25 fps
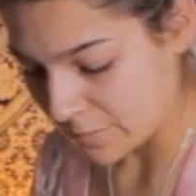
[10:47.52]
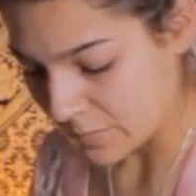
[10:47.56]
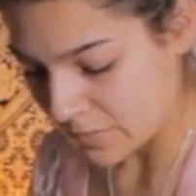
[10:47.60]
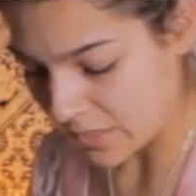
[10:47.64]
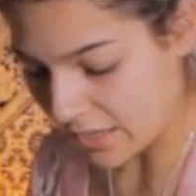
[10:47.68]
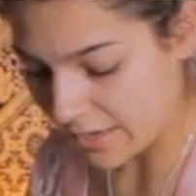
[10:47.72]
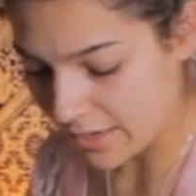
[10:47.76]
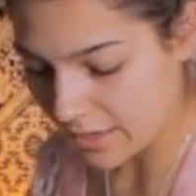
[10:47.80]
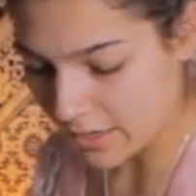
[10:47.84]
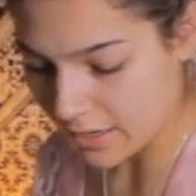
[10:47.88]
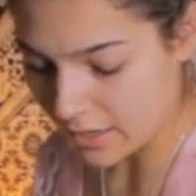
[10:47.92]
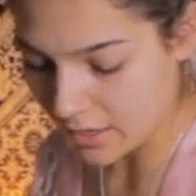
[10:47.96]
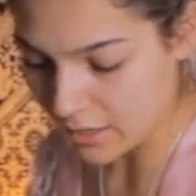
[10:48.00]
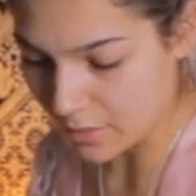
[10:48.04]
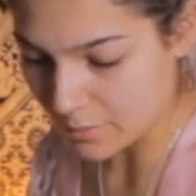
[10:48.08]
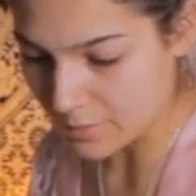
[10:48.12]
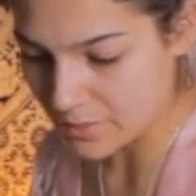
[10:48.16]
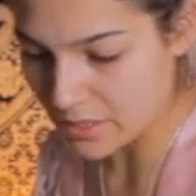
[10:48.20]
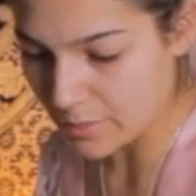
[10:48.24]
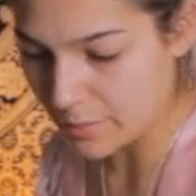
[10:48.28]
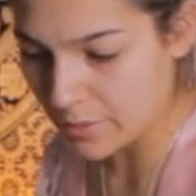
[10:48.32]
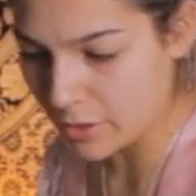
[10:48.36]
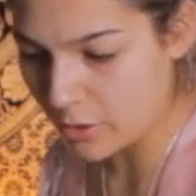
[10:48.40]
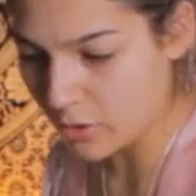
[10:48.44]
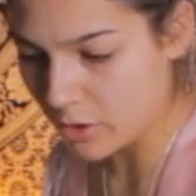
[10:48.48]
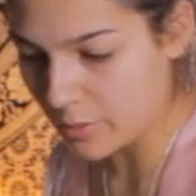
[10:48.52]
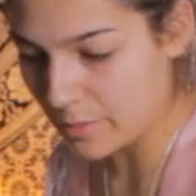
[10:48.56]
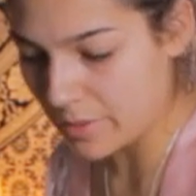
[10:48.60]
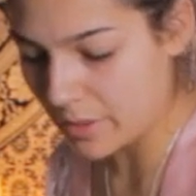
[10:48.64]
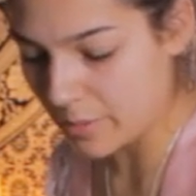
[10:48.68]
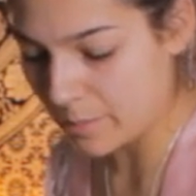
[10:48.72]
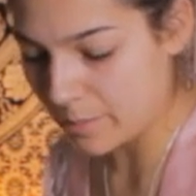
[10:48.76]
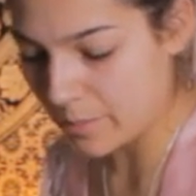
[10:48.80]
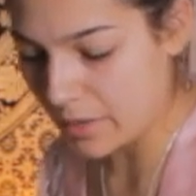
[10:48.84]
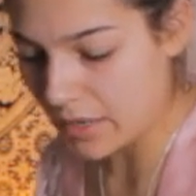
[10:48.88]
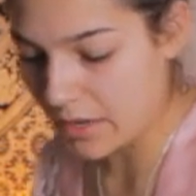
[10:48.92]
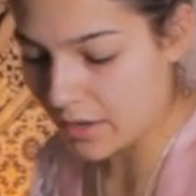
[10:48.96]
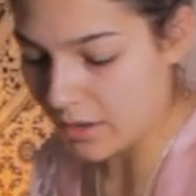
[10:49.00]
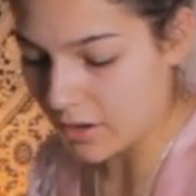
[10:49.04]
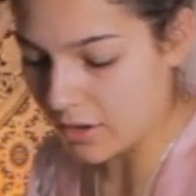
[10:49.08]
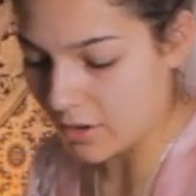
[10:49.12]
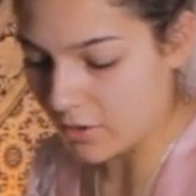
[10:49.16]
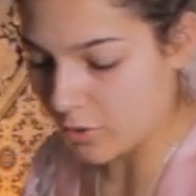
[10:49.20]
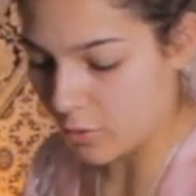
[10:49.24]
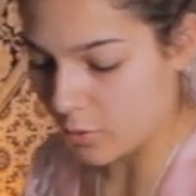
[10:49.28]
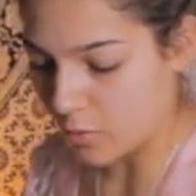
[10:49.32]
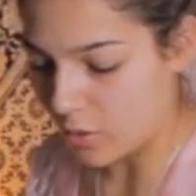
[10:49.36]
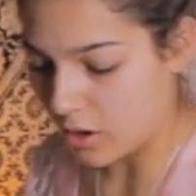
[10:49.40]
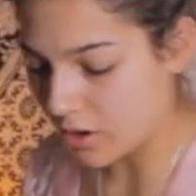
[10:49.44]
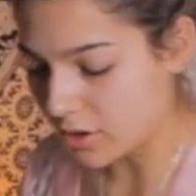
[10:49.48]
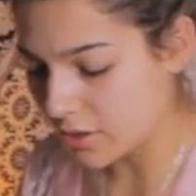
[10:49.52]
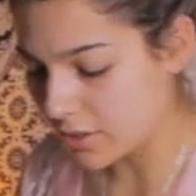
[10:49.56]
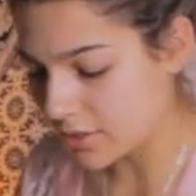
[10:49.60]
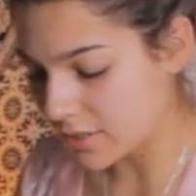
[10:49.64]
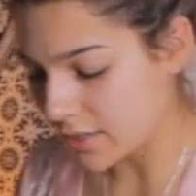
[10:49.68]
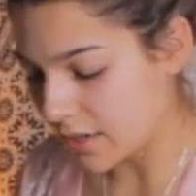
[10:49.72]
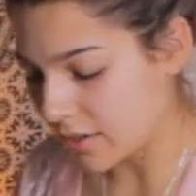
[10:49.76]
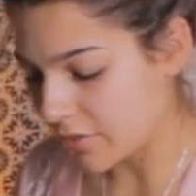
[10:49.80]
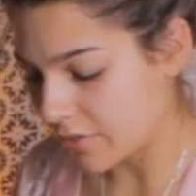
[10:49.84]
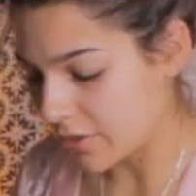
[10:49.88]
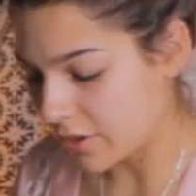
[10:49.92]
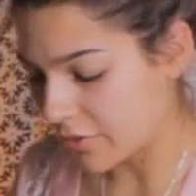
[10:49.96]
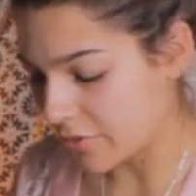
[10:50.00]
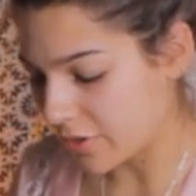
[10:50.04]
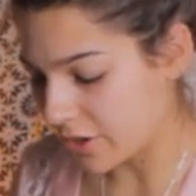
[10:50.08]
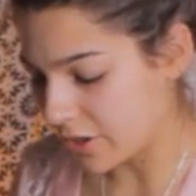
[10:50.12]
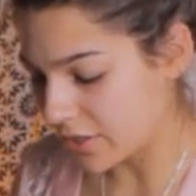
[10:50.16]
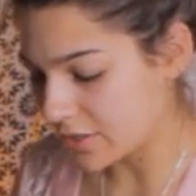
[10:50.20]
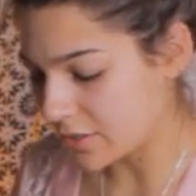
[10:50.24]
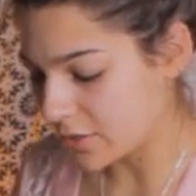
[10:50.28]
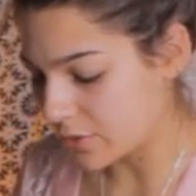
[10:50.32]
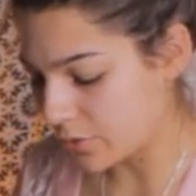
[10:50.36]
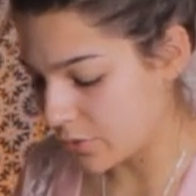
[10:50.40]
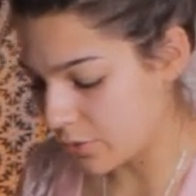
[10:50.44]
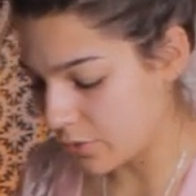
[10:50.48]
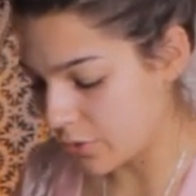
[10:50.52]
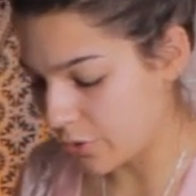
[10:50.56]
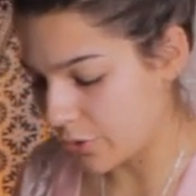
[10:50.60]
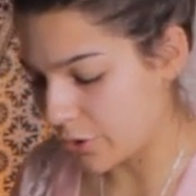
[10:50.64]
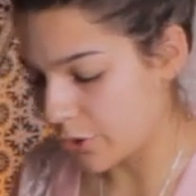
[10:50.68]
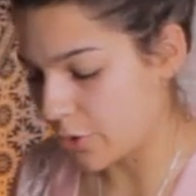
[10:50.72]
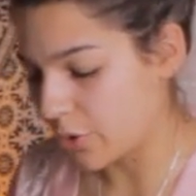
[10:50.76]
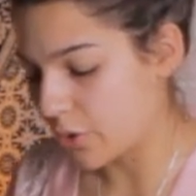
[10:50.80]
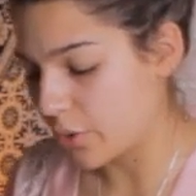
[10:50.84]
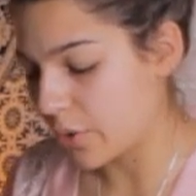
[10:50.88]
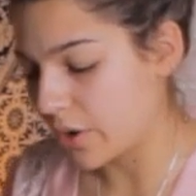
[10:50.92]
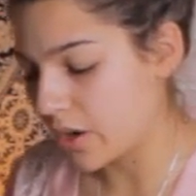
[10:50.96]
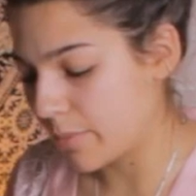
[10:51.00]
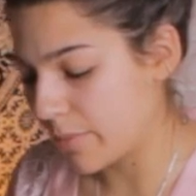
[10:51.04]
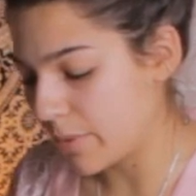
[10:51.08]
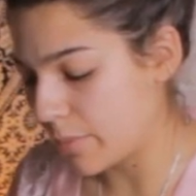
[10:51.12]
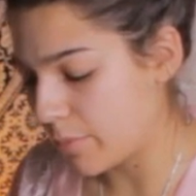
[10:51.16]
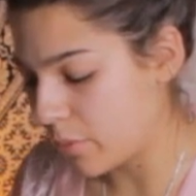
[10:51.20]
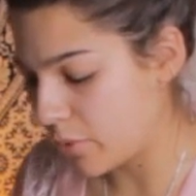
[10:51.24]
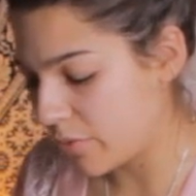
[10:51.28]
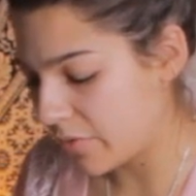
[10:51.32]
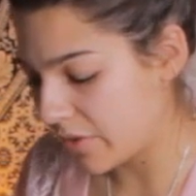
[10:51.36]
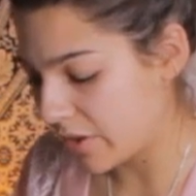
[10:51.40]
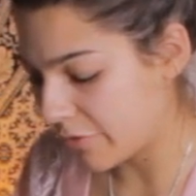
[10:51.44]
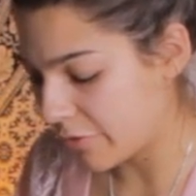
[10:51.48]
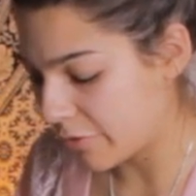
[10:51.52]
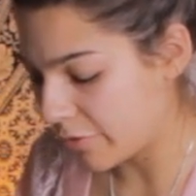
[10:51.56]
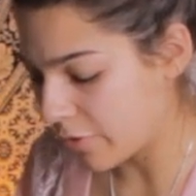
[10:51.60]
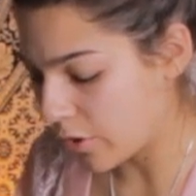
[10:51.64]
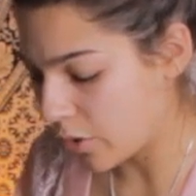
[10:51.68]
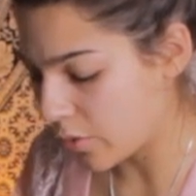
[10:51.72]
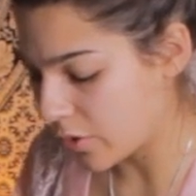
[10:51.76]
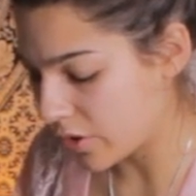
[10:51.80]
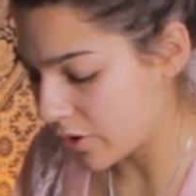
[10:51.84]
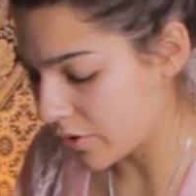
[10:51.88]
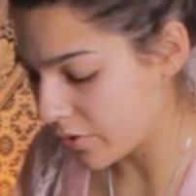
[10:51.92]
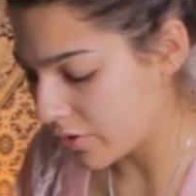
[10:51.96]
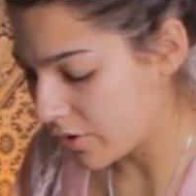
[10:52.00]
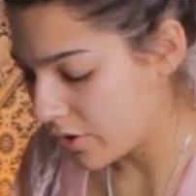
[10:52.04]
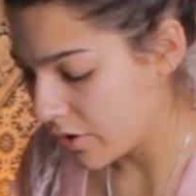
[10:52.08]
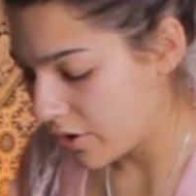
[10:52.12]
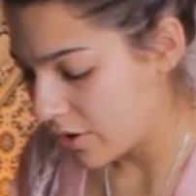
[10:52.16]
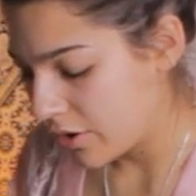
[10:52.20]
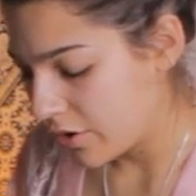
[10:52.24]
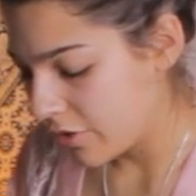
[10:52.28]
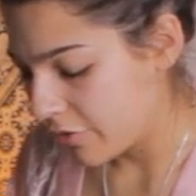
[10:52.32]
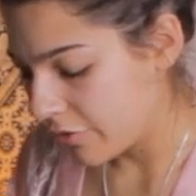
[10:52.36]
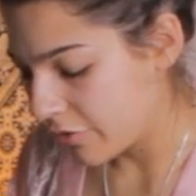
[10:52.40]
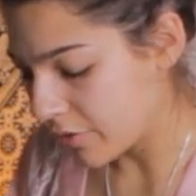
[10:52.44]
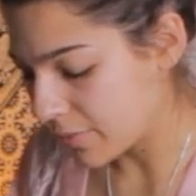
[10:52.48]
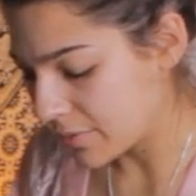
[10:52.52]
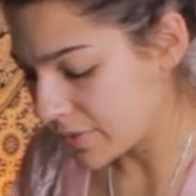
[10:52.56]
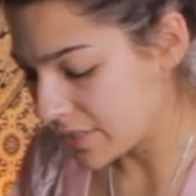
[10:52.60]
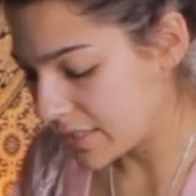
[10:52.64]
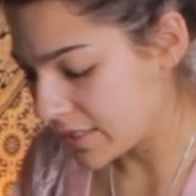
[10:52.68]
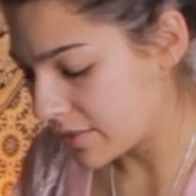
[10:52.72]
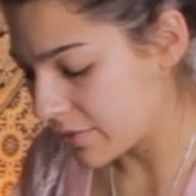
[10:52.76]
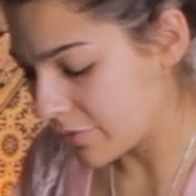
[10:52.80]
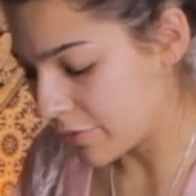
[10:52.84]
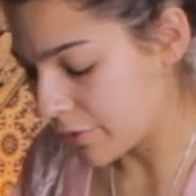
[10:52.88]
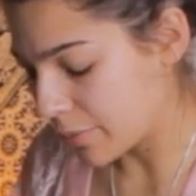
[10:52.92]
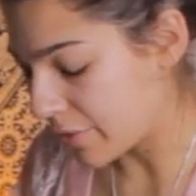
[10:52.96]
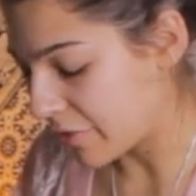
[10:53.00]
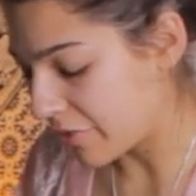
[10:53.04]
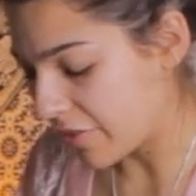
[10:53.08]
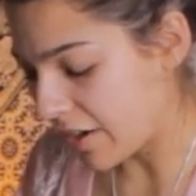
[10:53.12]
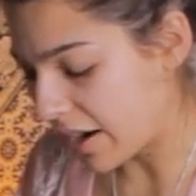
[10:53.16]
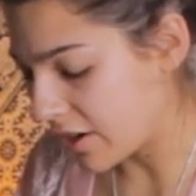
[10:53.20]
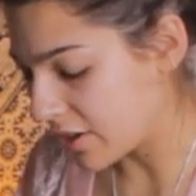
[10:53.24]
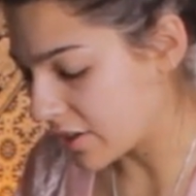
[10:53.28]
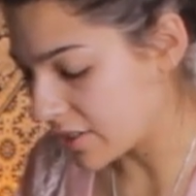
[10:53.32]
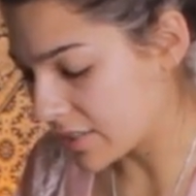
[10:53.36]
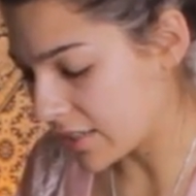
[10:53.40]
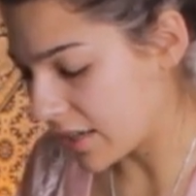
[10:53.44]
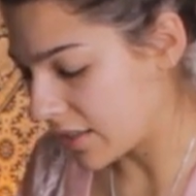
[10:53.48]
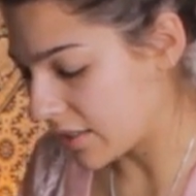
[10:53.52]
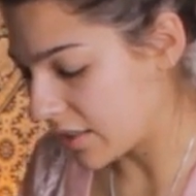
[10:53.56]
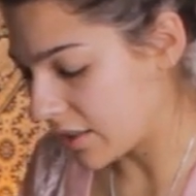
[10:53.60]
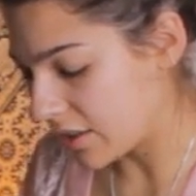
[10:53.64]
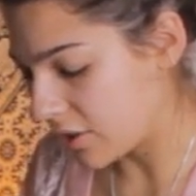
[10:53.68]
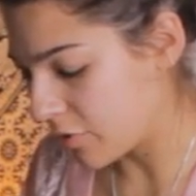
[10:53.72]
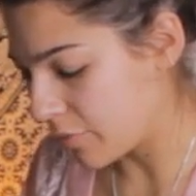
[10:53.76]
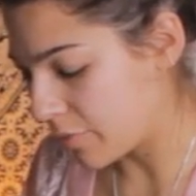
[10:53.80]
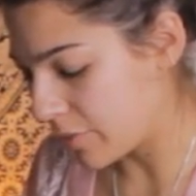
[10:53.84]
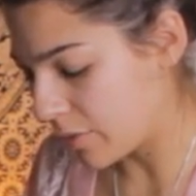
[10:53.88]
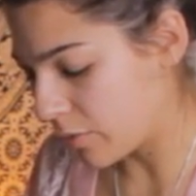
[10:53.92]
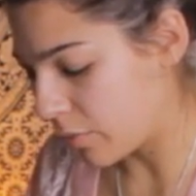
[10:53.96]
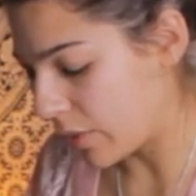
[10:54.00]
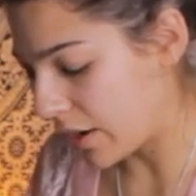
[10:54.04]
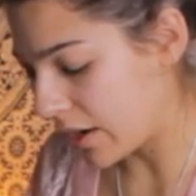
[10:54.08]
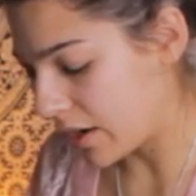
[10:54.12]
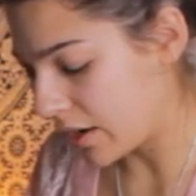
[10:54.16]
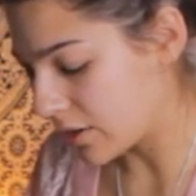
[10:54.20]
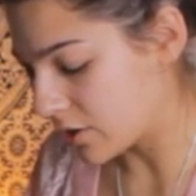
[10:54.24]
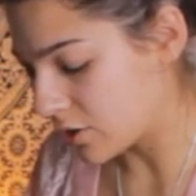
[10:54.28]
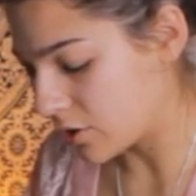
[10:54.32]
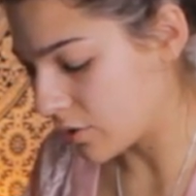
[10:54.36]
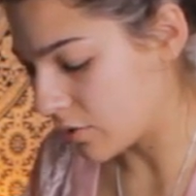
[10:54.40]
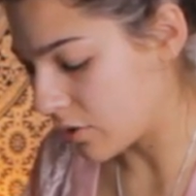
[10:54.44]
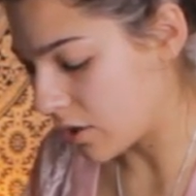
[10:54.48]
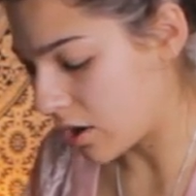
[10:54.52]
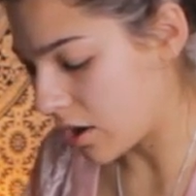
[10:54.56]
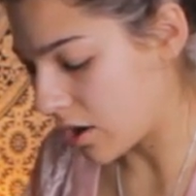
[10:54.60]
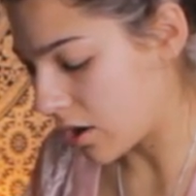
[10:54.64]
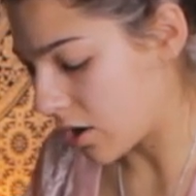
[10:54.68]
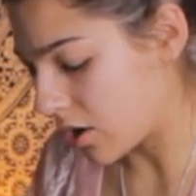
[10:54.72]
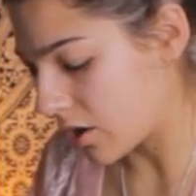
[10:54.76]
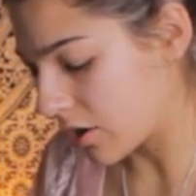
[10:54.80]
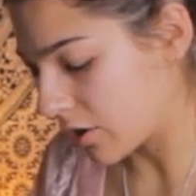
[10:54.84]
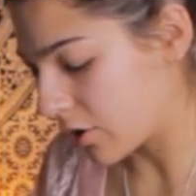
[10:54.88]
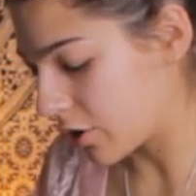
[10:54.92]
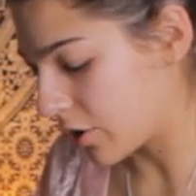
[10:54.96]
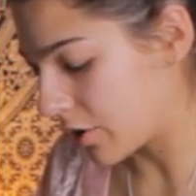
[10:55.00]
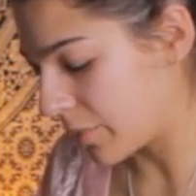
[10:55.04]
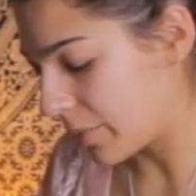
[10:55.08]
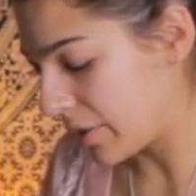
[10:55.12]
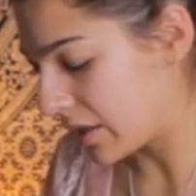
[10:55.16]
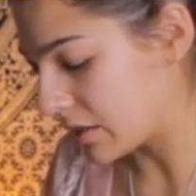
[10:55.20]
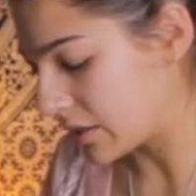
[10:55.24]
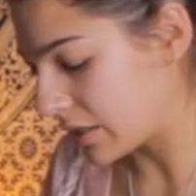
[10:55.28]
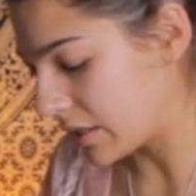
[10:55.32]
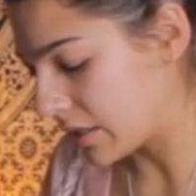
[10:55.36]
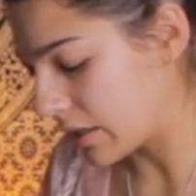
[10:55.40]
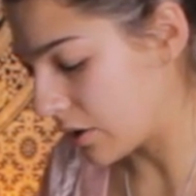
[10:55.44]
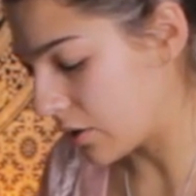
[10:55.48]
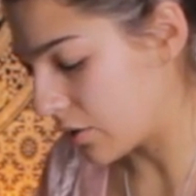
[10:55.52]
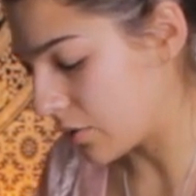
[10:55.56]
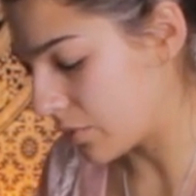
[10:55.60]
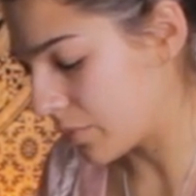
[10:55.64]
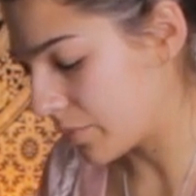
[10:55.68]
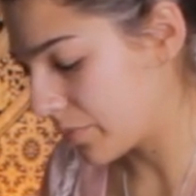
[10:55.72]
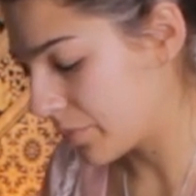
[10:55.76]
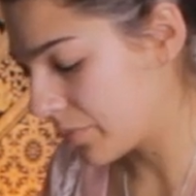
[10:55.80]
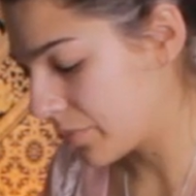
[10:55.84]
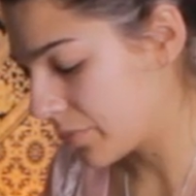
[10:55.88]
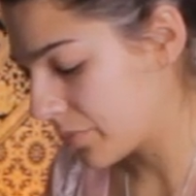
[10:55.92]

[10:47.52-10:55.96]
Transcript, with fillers: Knight of Cups. Some of you could be meeting another water sign here very soon, or you're going to be moving forward from, from a fire sign that you've been waiting too long on. Could be a Leo